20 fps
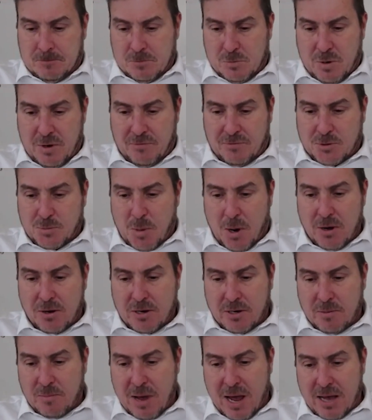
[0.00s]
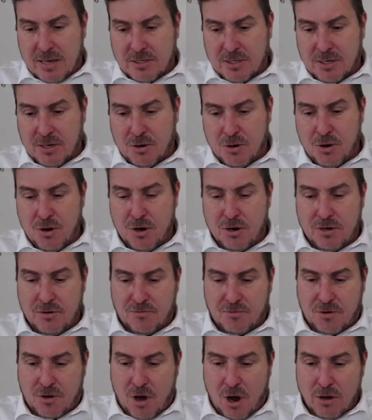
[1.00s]
We've spoken about a herd
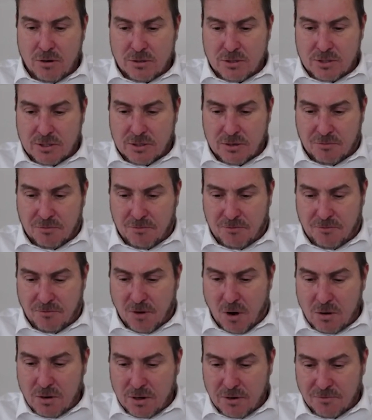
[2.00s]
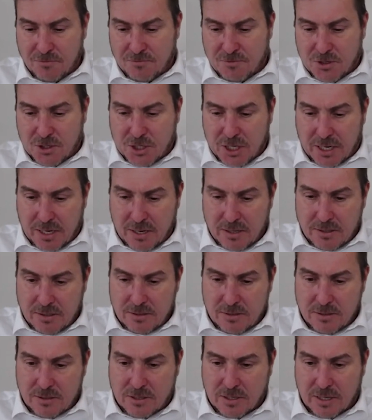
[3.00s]
of goats, a flock of
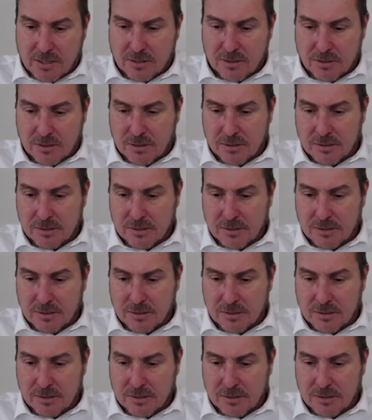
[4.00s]
chickens, and